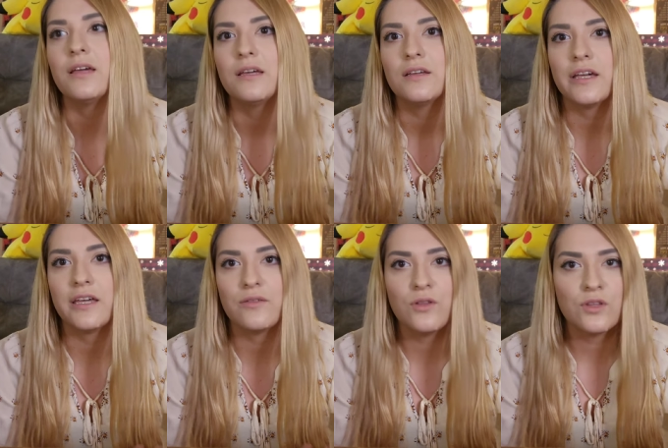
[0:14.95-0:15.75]
I have a
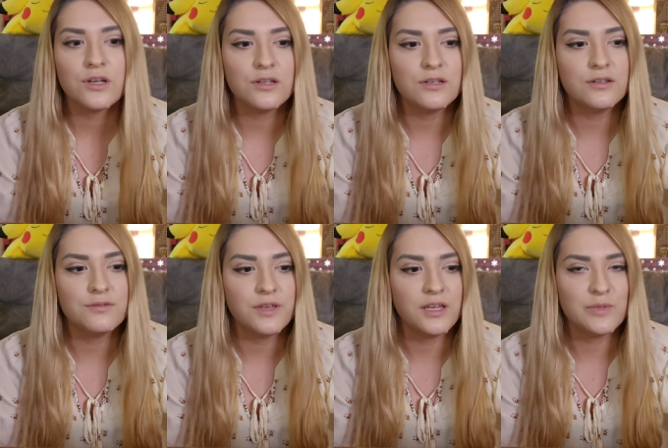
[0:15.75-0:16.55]
lot of
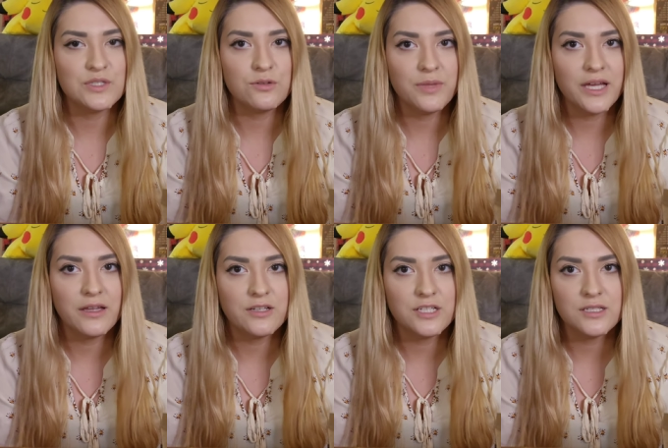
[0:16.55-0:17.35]
Amazon
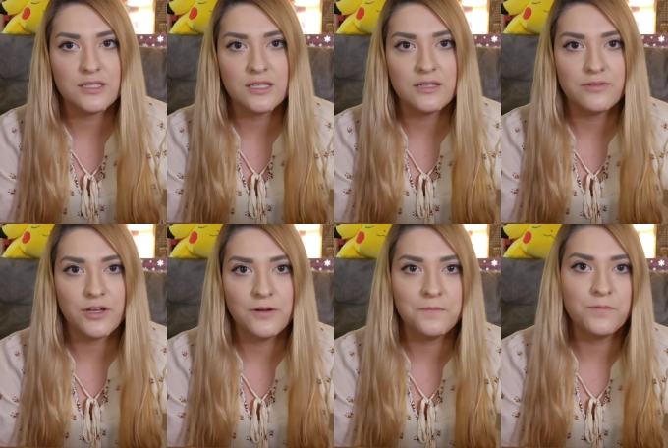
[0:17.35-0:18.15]
packages that have
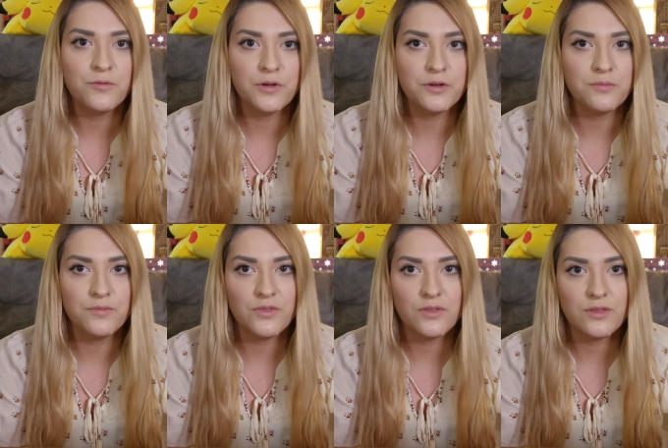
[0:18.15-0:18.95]
come
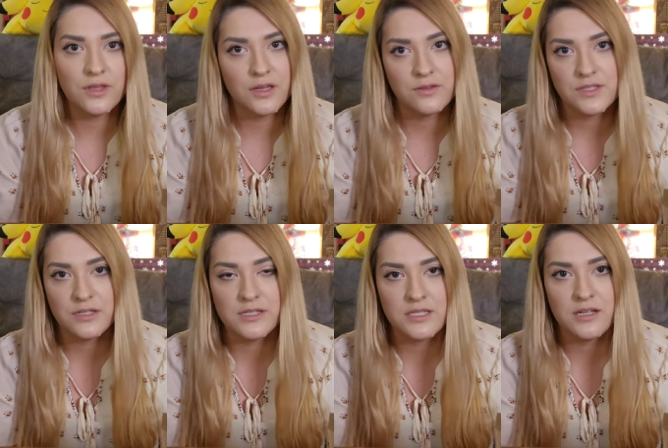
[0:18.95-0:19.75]
from like series
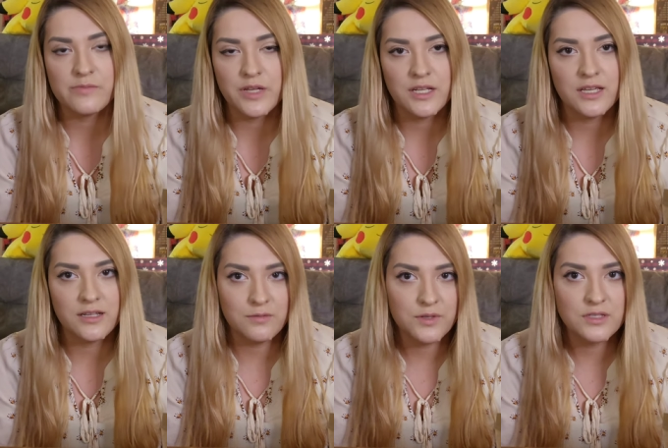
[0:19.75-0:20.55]
that I'm reading and I'm
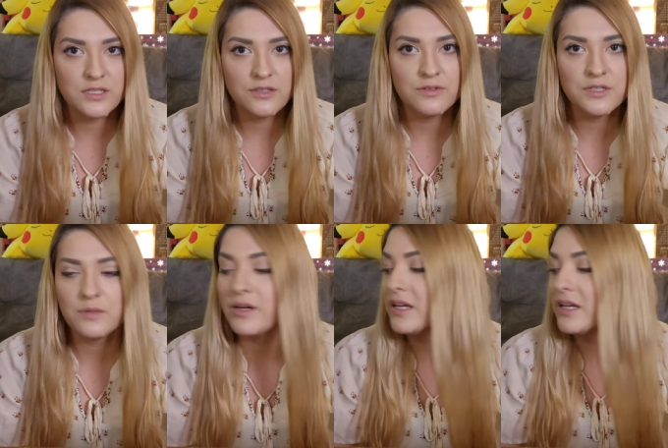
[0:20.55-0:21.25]
continuing to buy.